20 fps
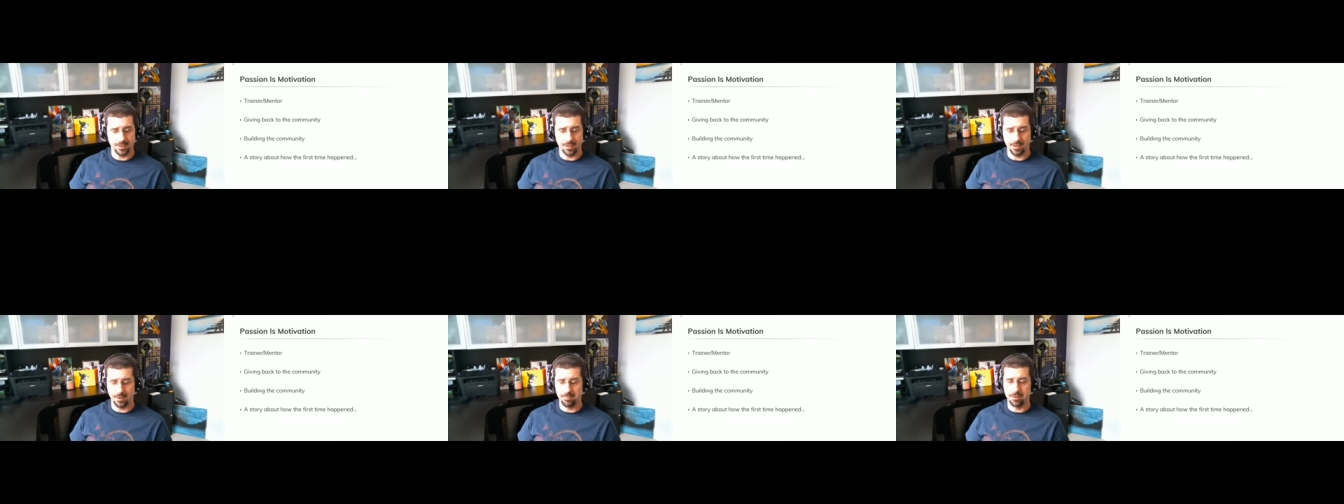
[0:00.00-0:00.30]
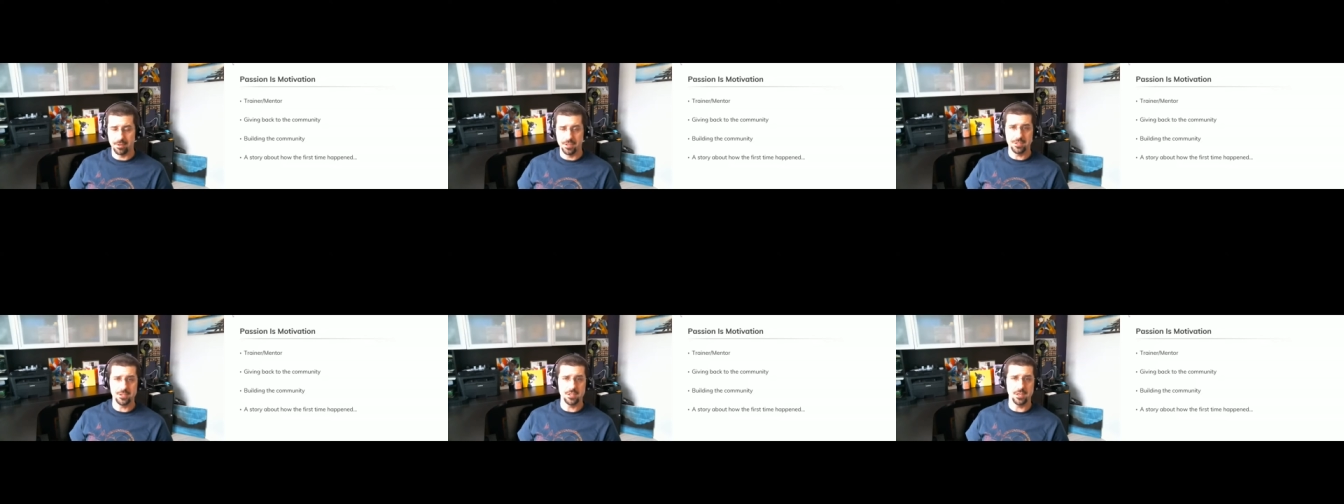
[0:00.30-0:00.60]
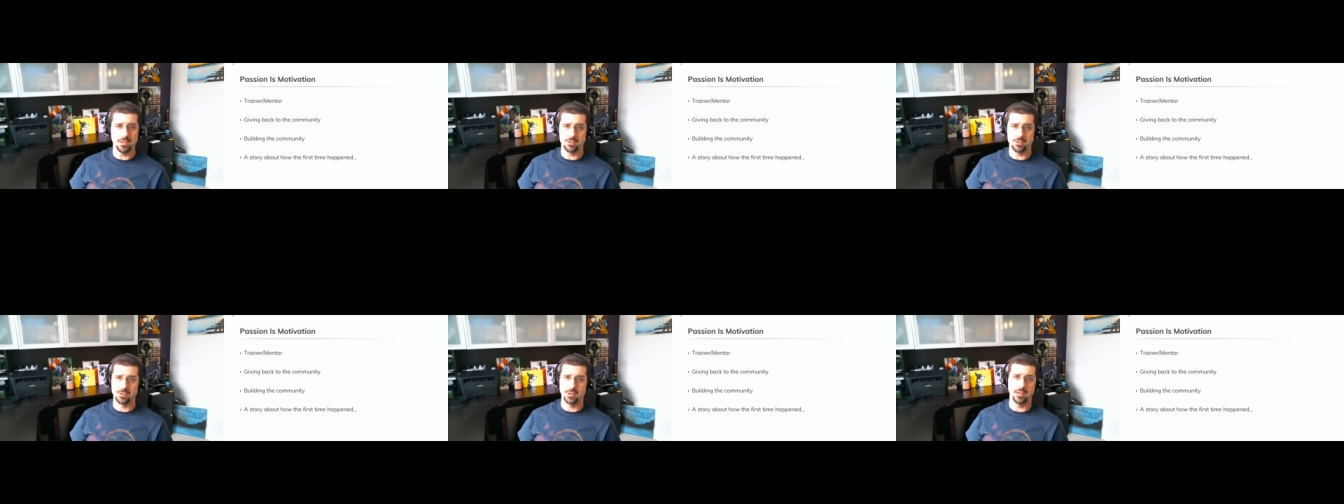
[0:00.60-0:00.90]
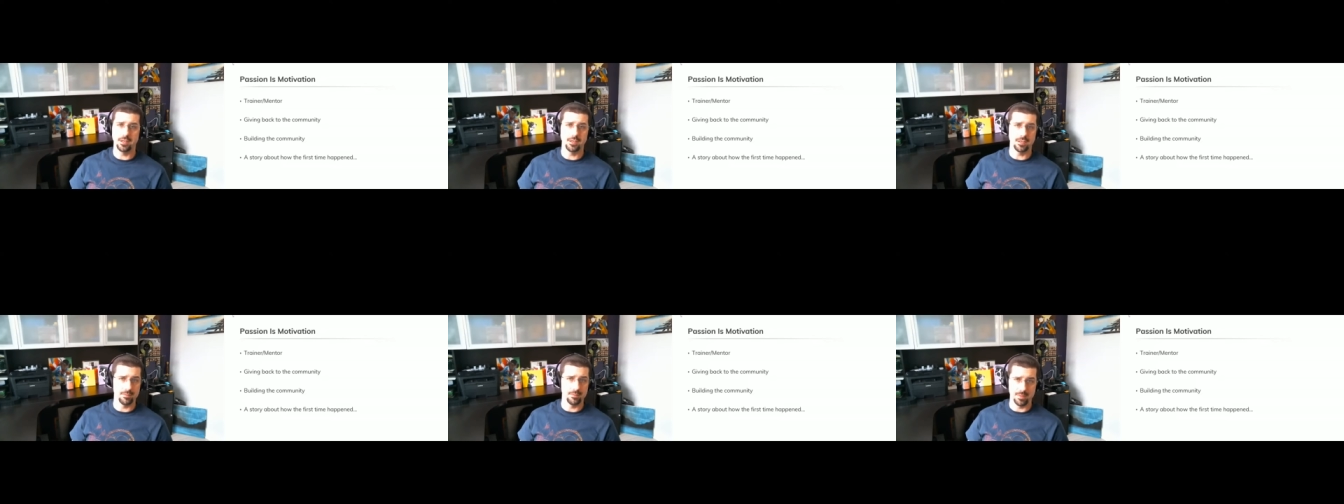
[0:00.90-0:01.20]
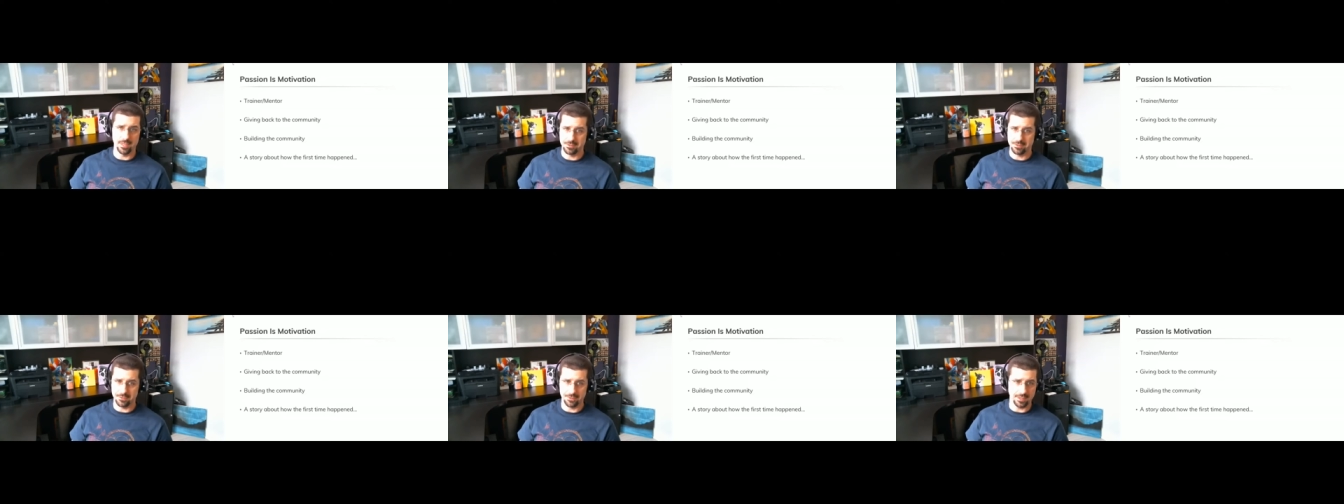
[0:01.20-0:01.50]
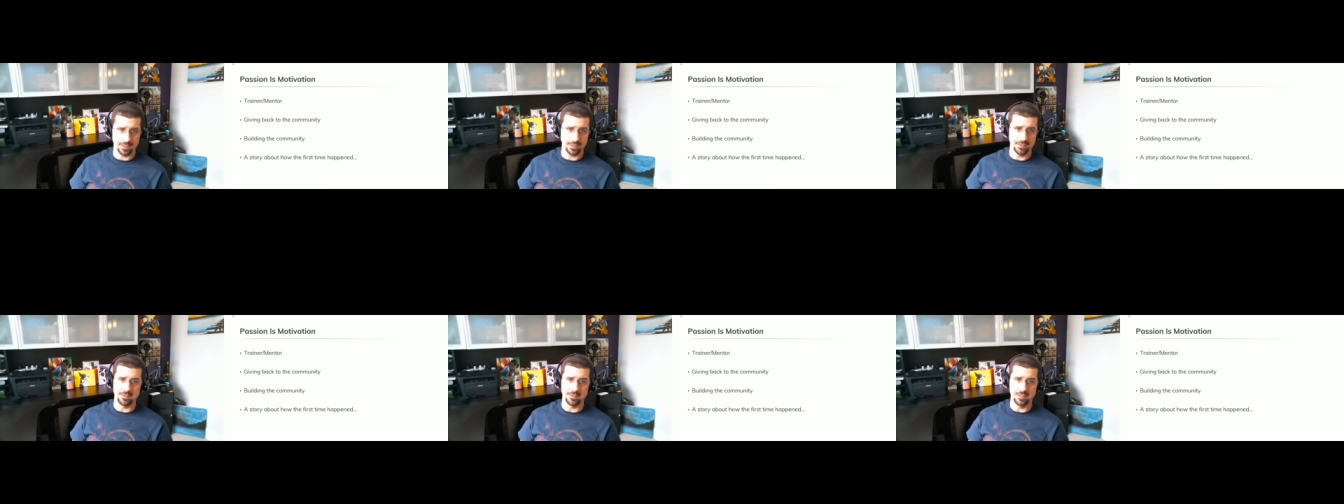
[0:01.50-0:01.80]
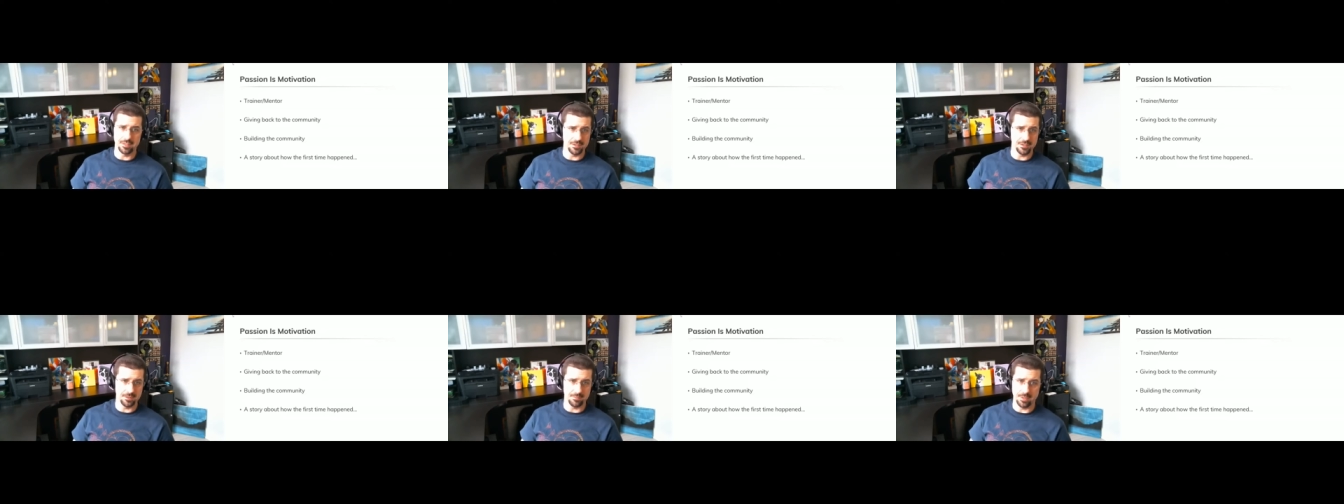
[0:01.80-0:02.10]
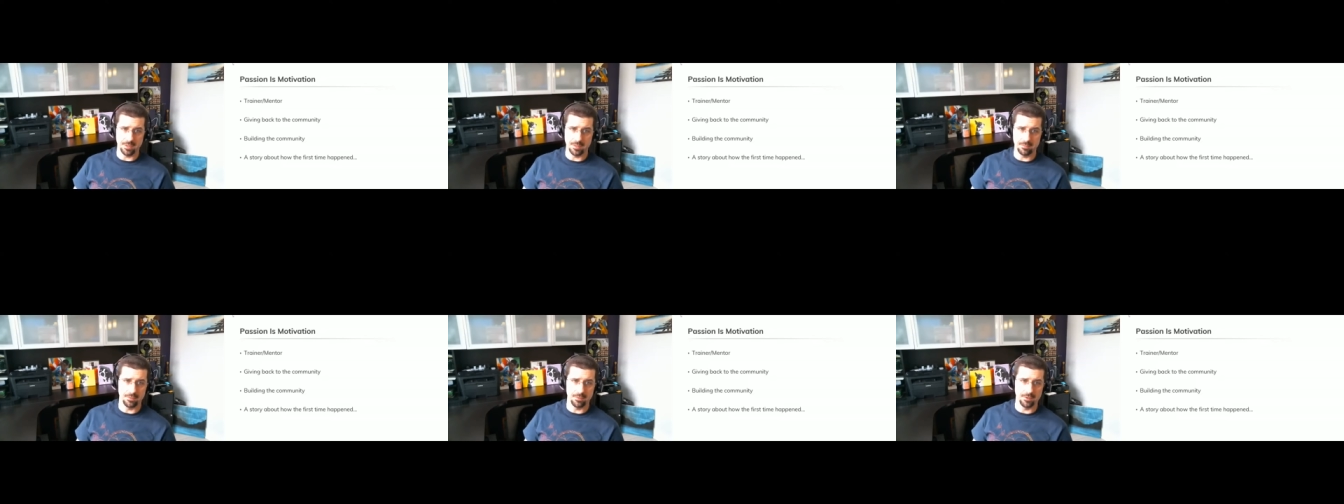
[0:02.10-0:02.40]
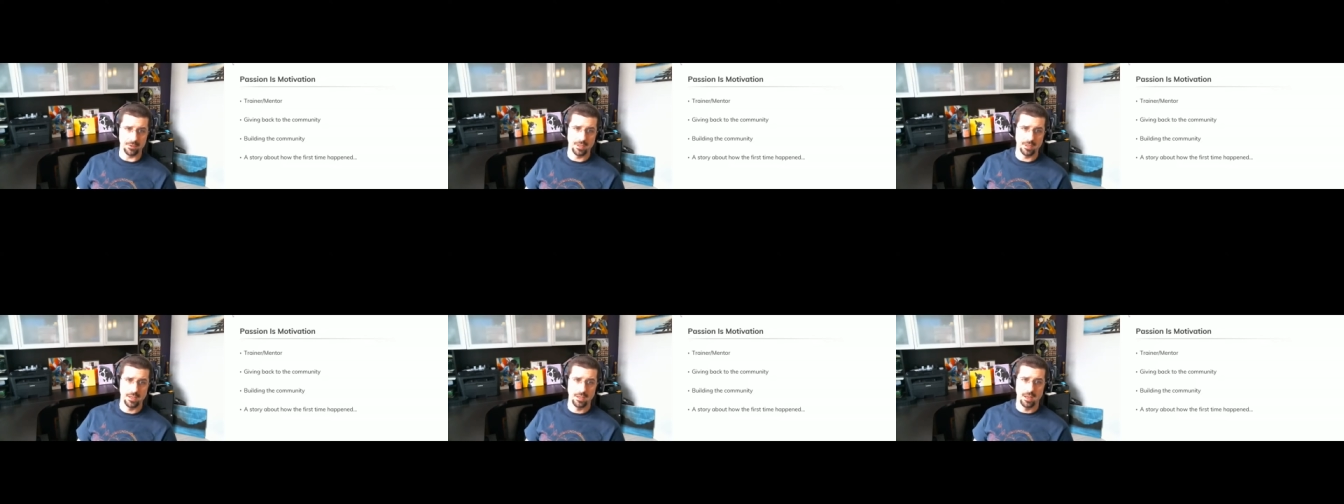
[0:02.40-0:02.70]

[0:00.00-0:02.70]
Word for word: appreciate training and mentoring and teaching people.